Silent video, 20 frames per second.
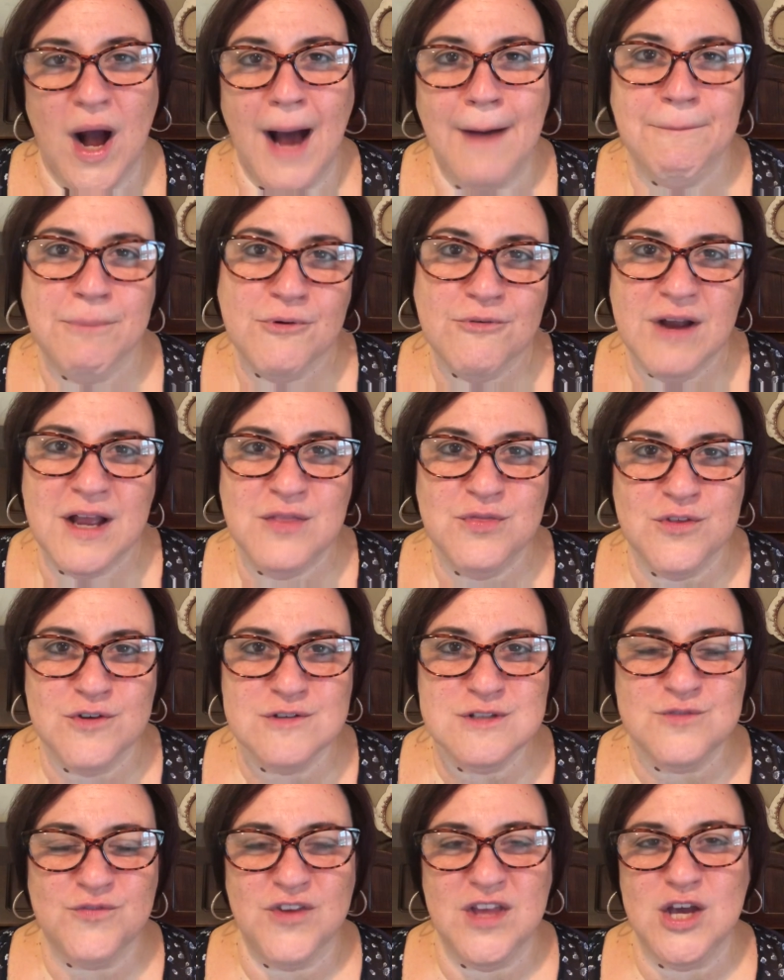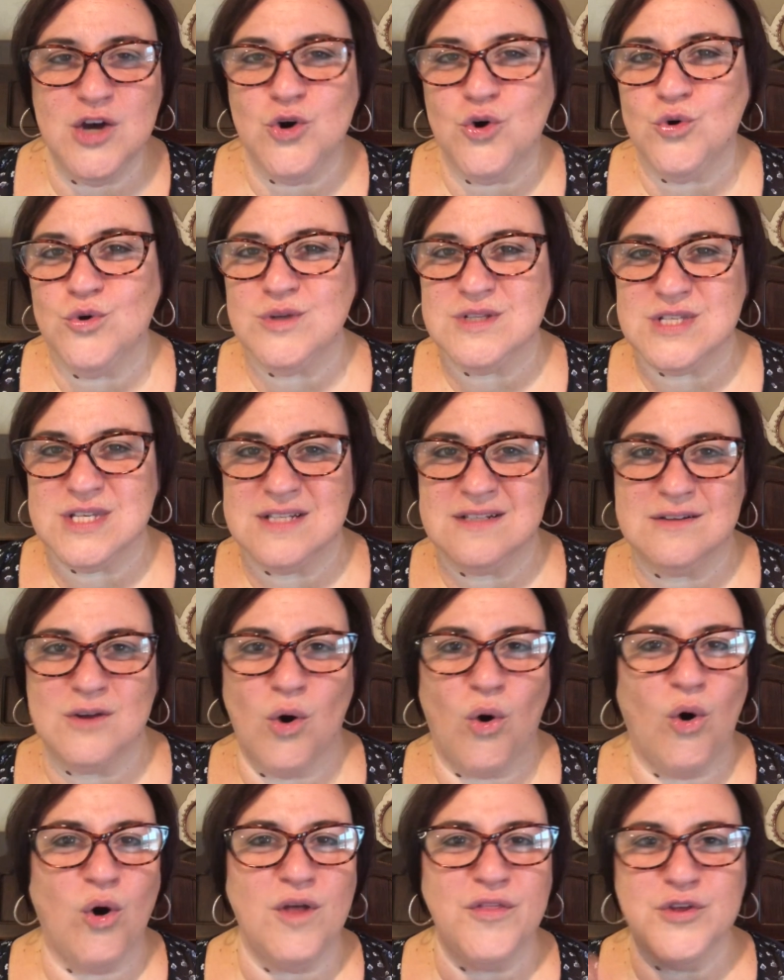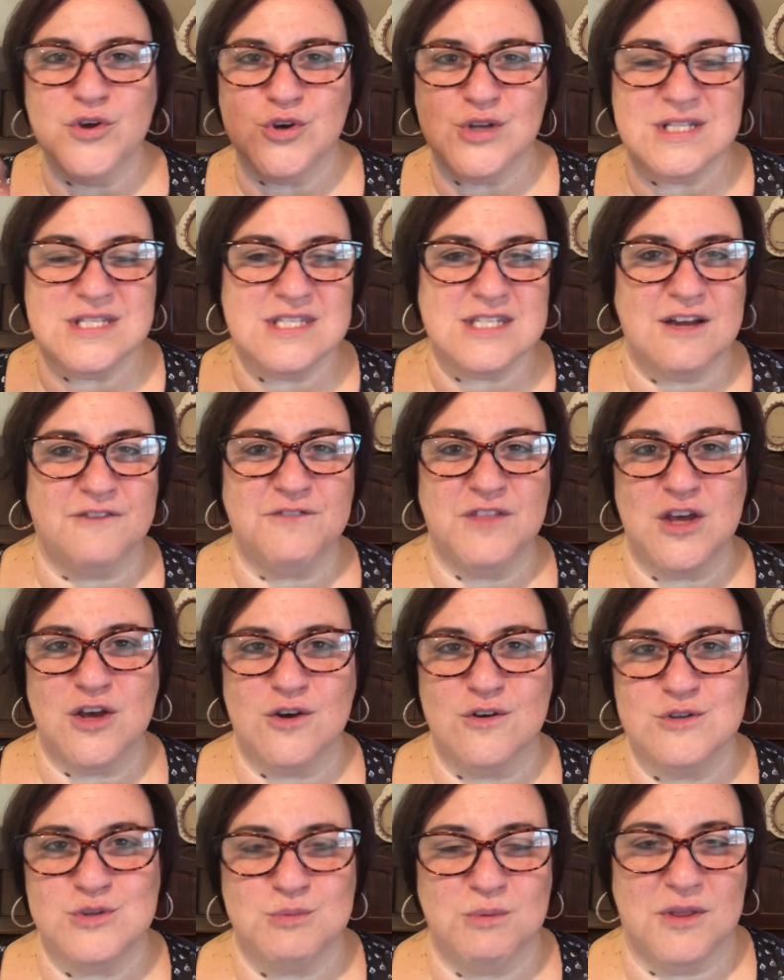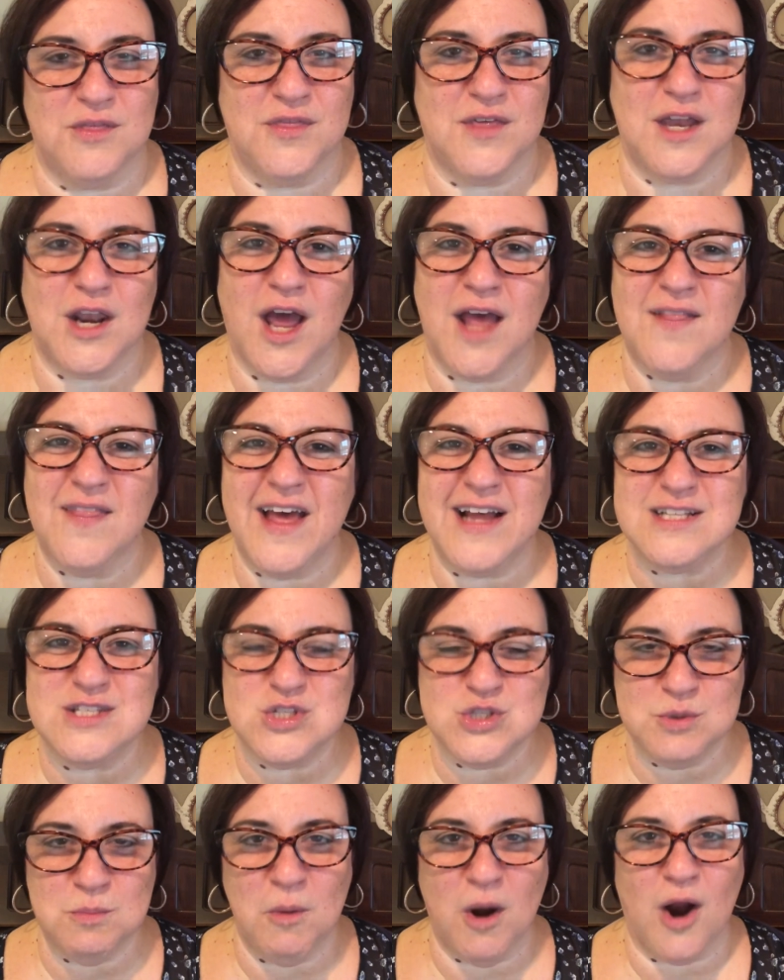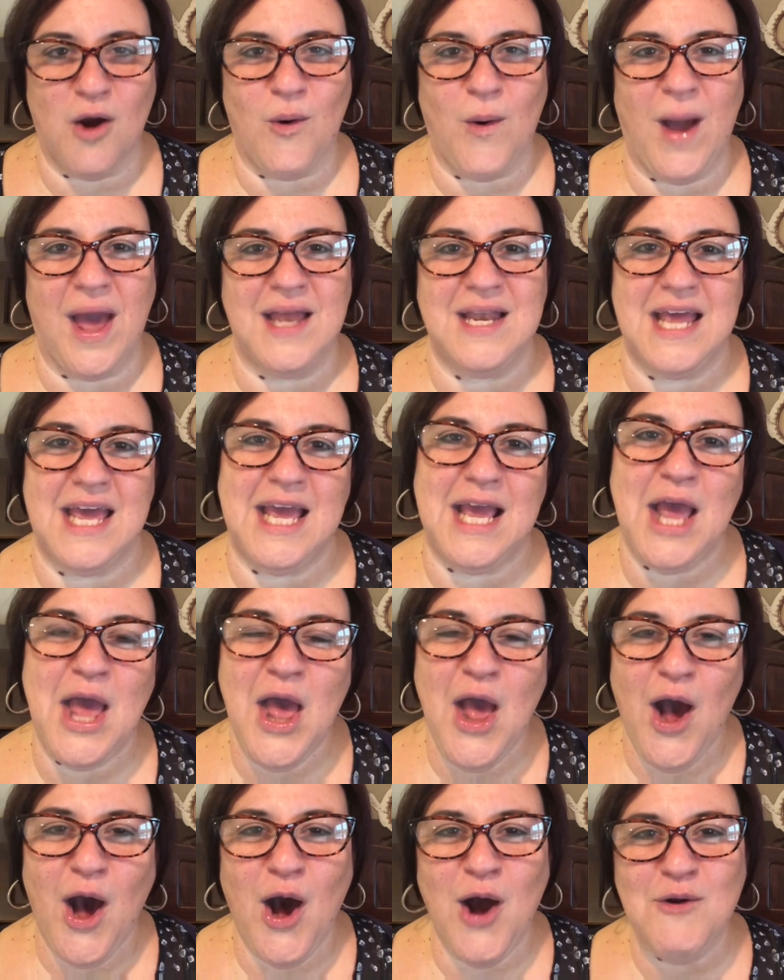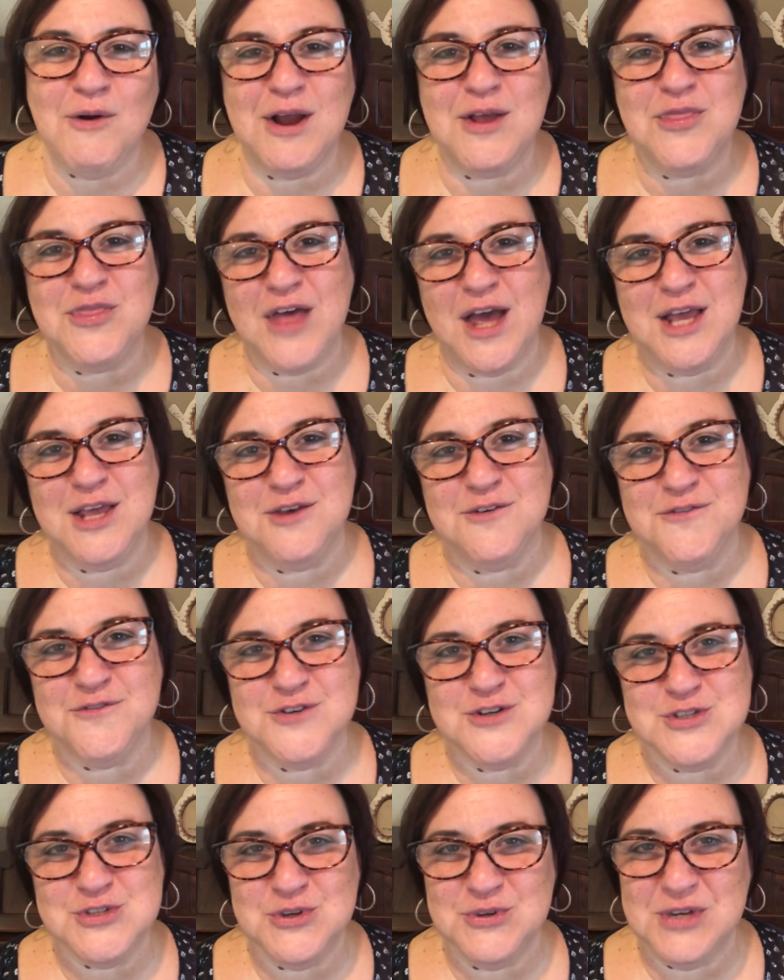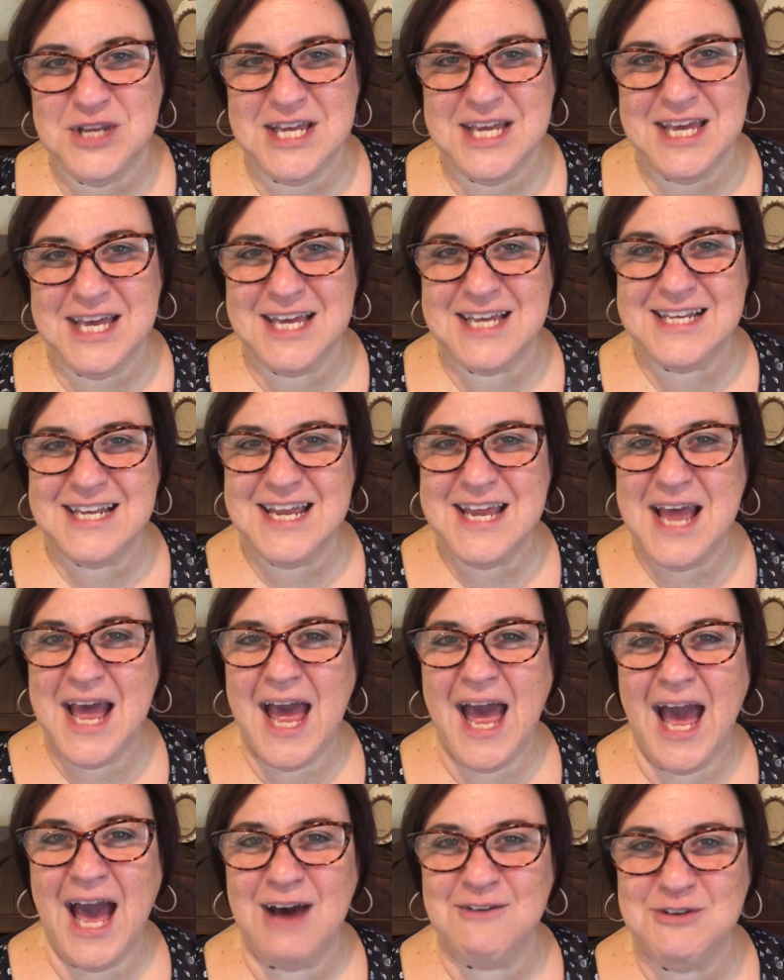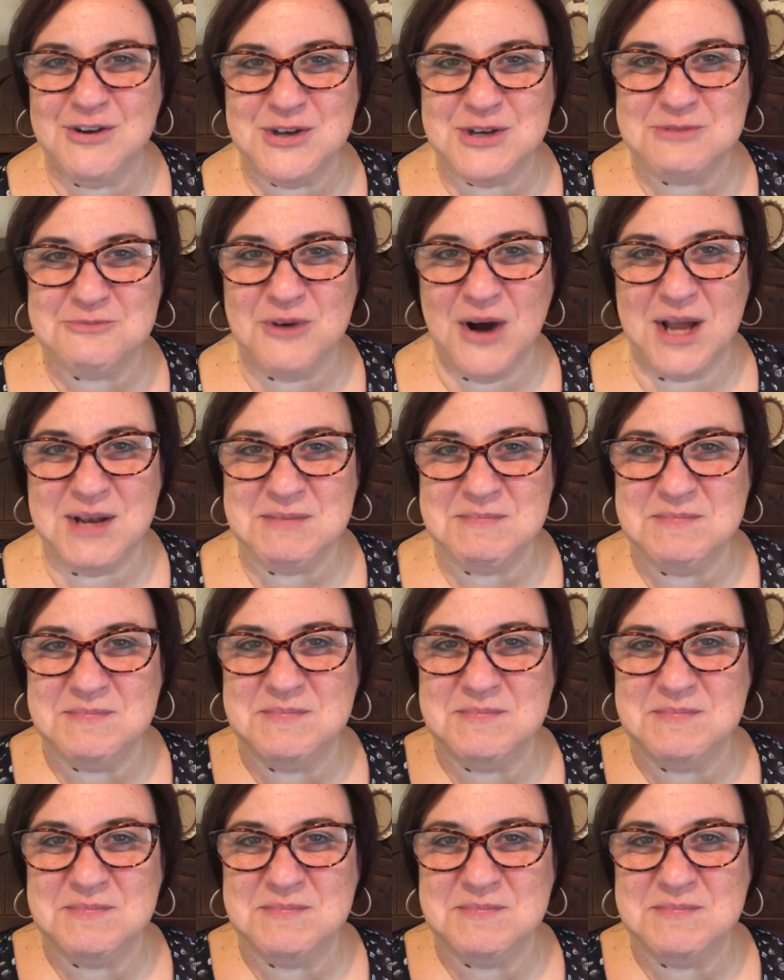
operate those vehicles, and all the good stuff that goes with it. And that's tomorrow at 8. All right, thank you for tuning in. Have a good one.